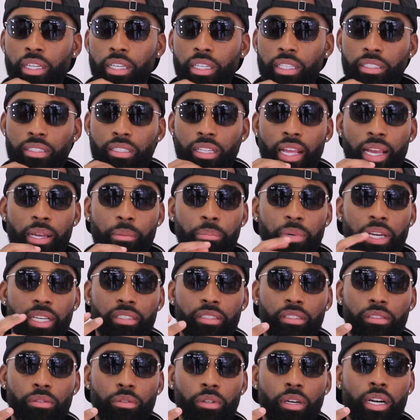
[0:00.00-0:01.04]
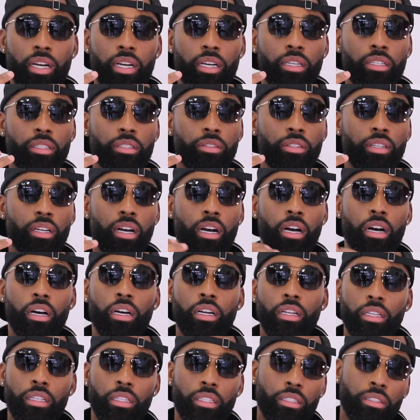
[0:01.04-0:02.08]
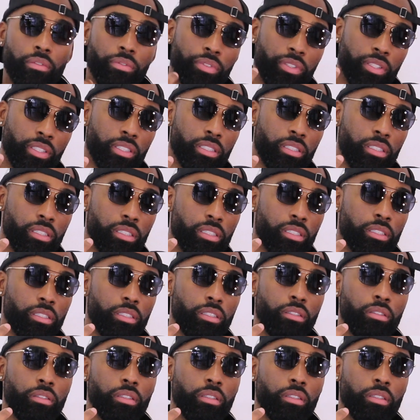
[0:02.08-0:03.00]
is like based around all of us,